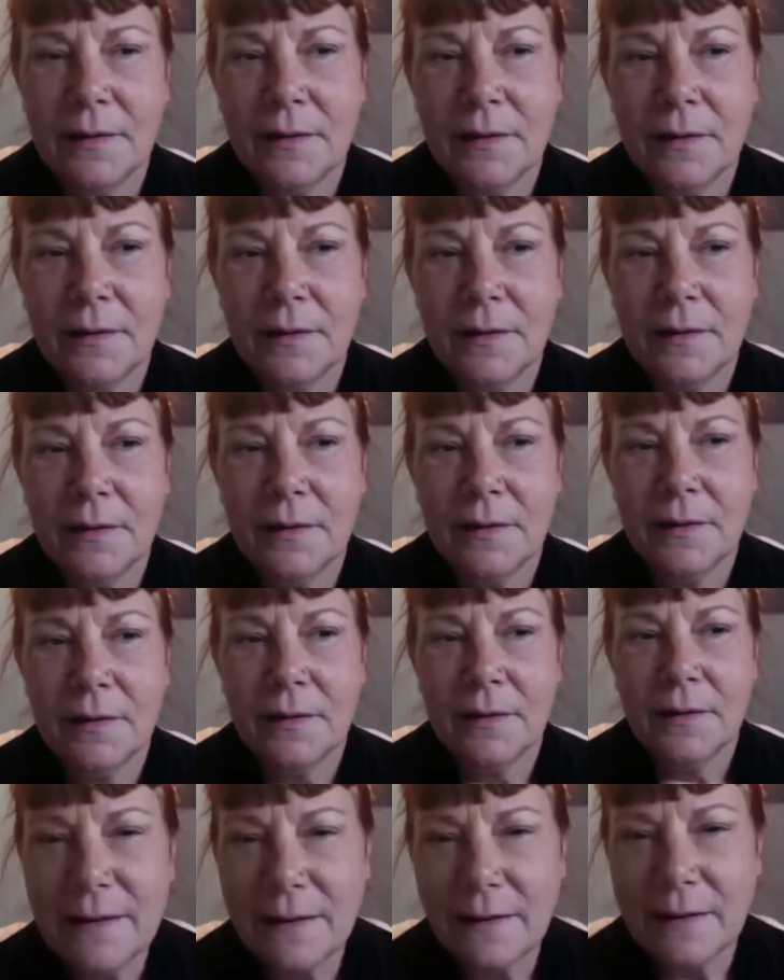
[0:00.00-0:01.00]
to
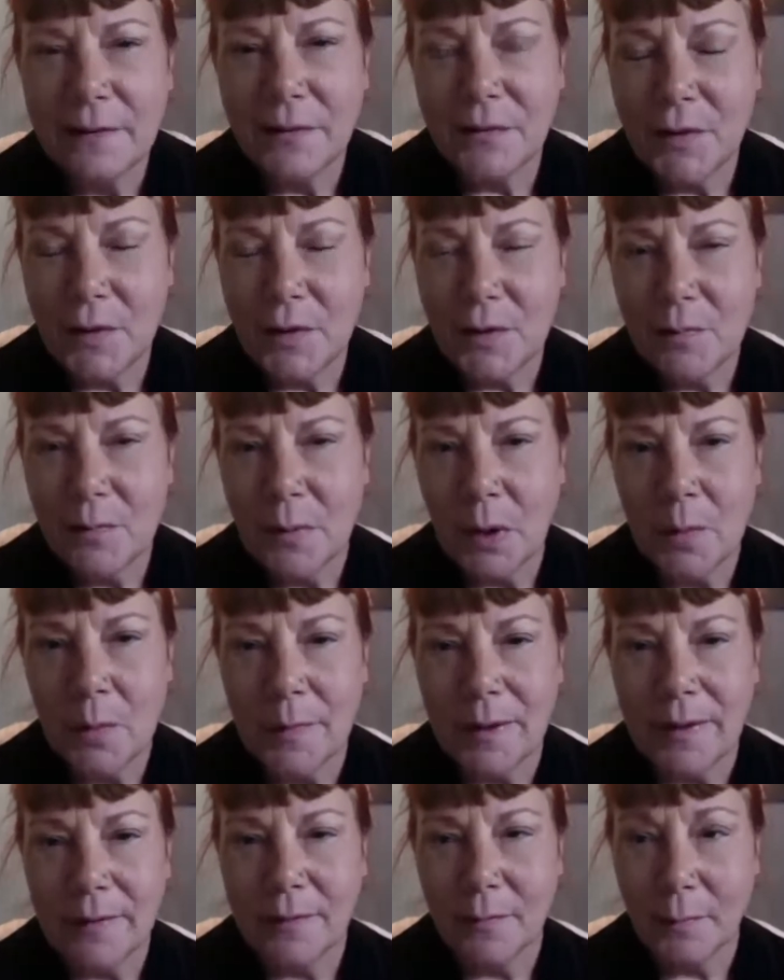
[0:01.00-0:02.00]
take this few
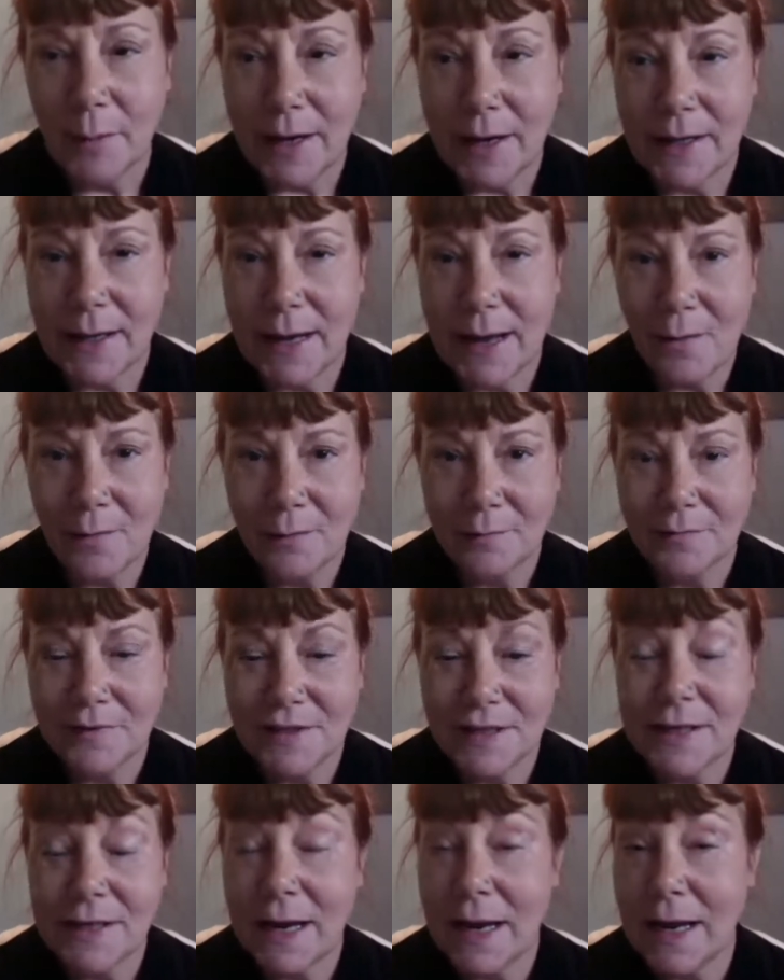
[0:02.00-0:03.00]
moments right now,
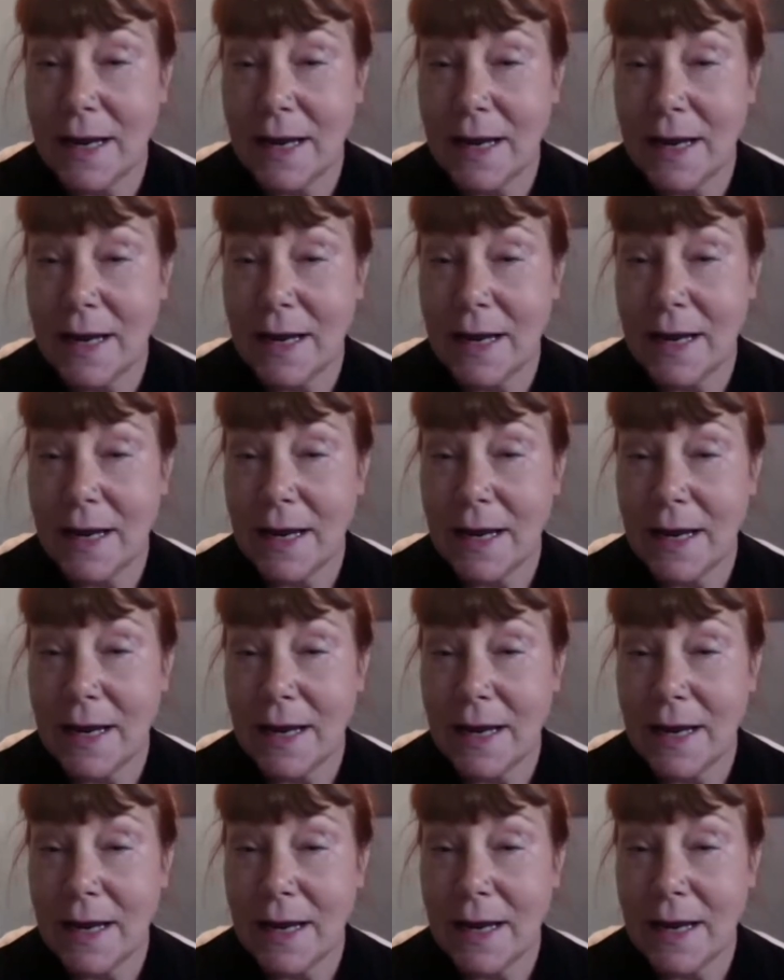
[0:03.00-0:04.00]
today, whether you
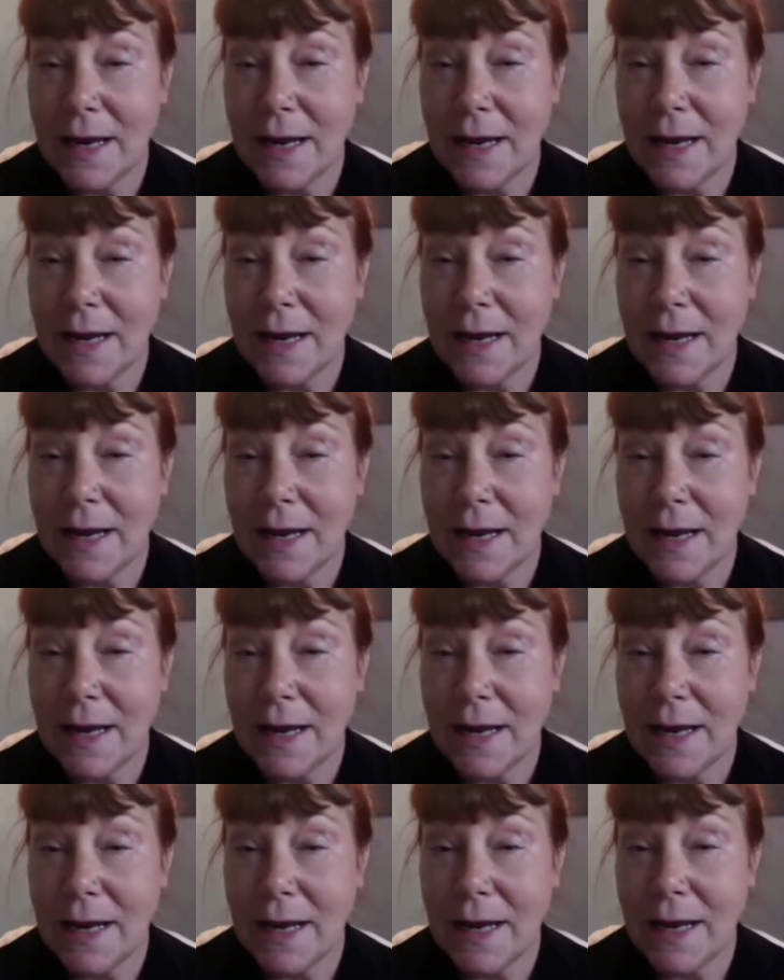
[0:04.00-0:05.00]
are listening
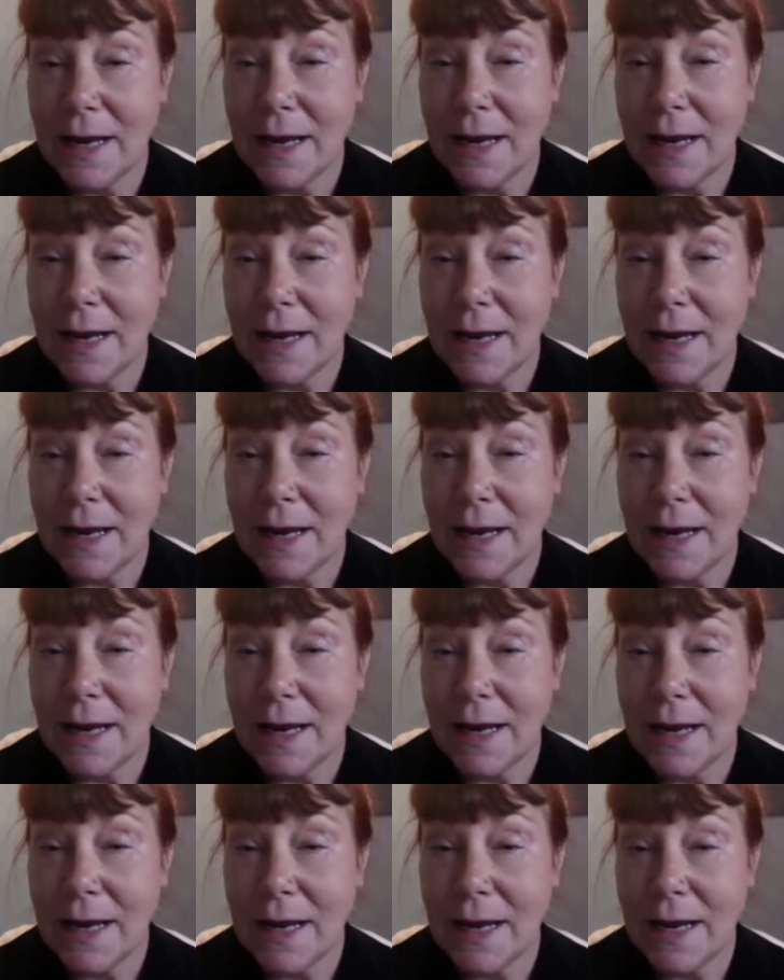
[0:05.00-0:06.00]
live
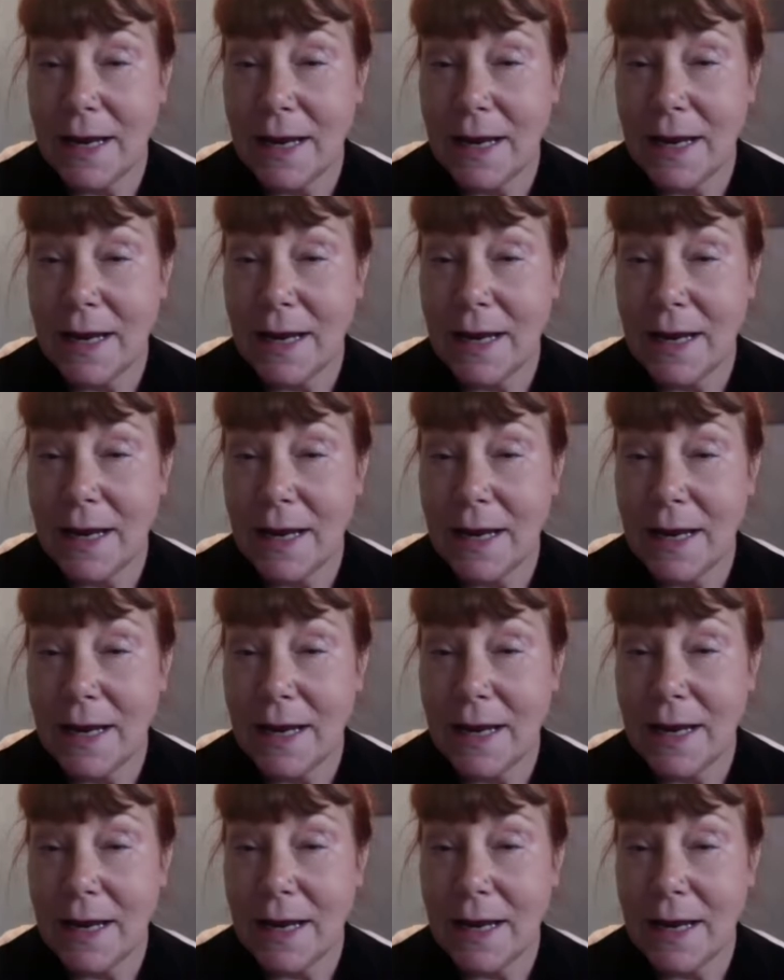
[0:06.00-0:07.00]
or if
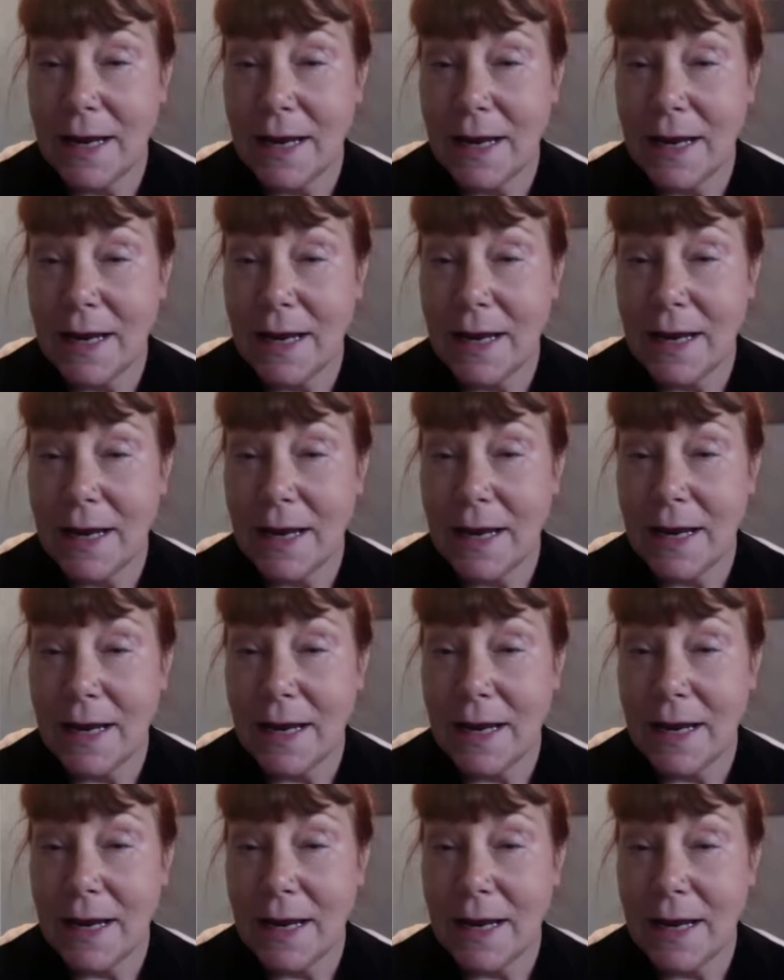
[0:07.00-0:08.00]
you catch
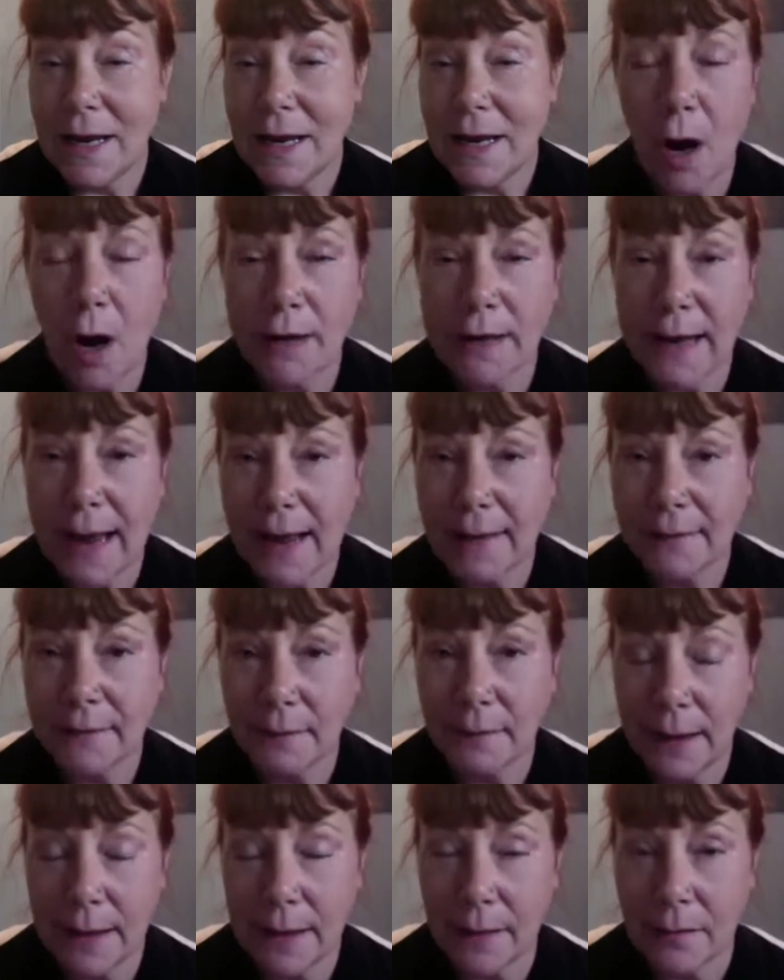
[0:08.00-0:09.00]
a rebroadcast
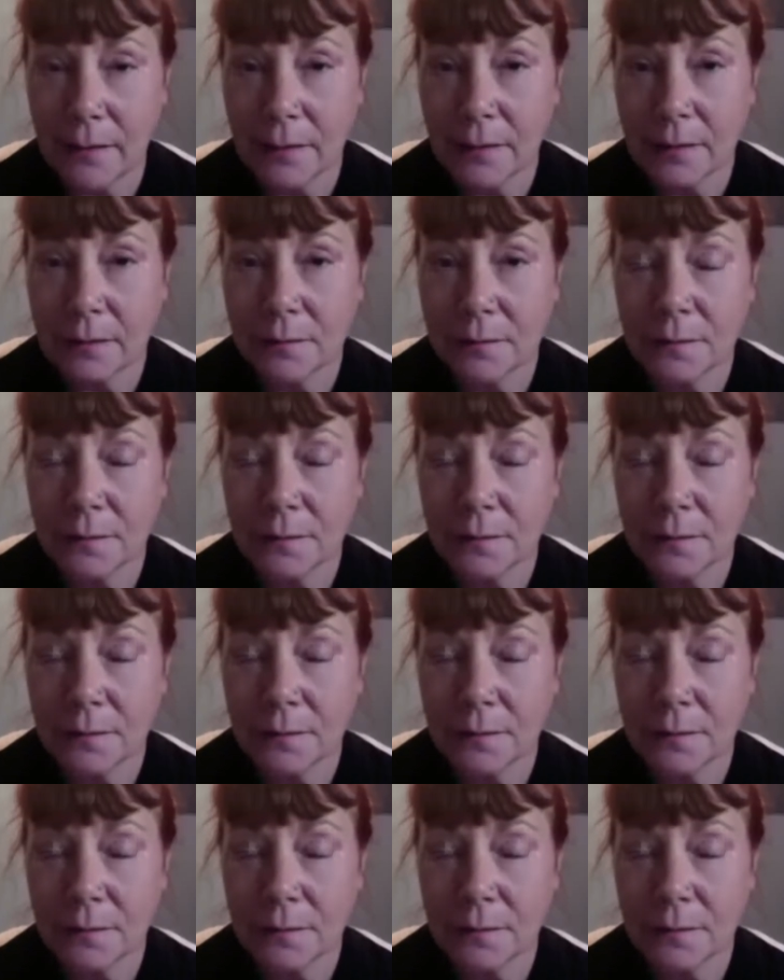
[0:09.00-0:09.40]
later,